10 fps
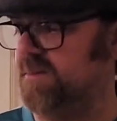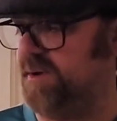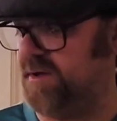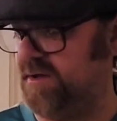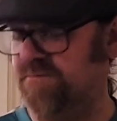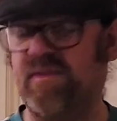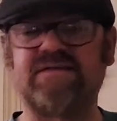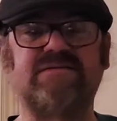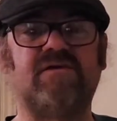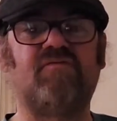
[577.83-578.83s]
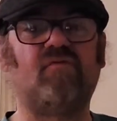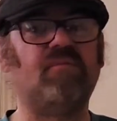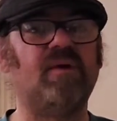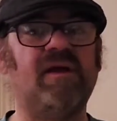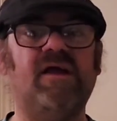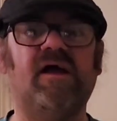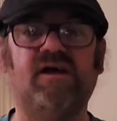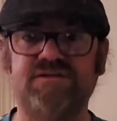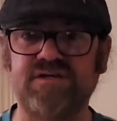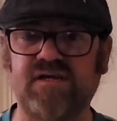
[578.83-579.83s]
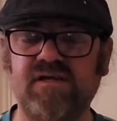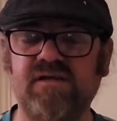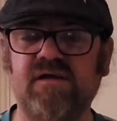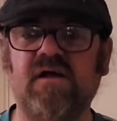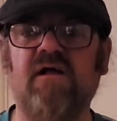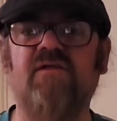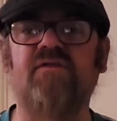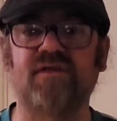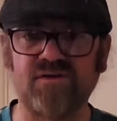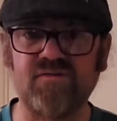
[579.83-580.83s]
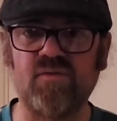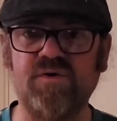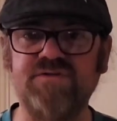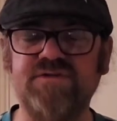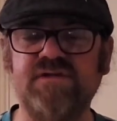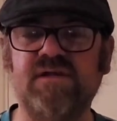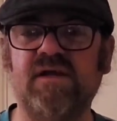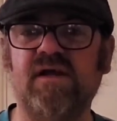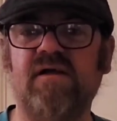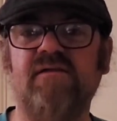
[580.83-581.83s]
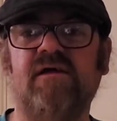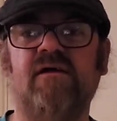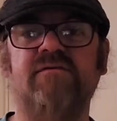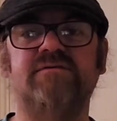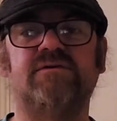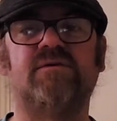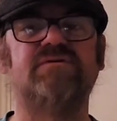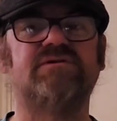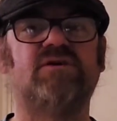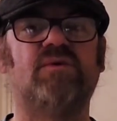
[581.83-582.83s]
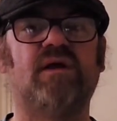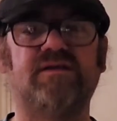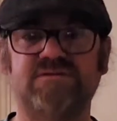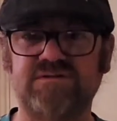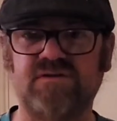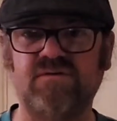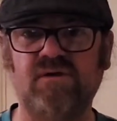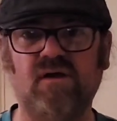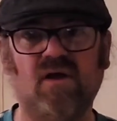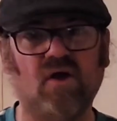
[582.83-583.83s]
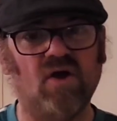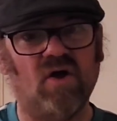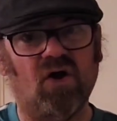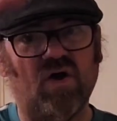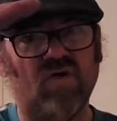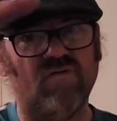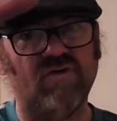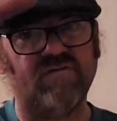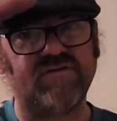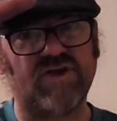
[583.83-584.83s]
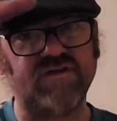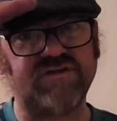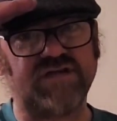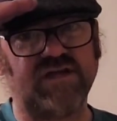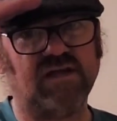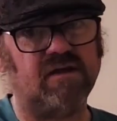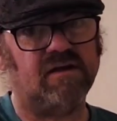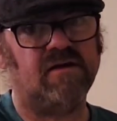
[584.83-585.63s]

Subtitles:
but that's it from me, AJ. Thanks for watching. And until I see you again soon, arrivederci.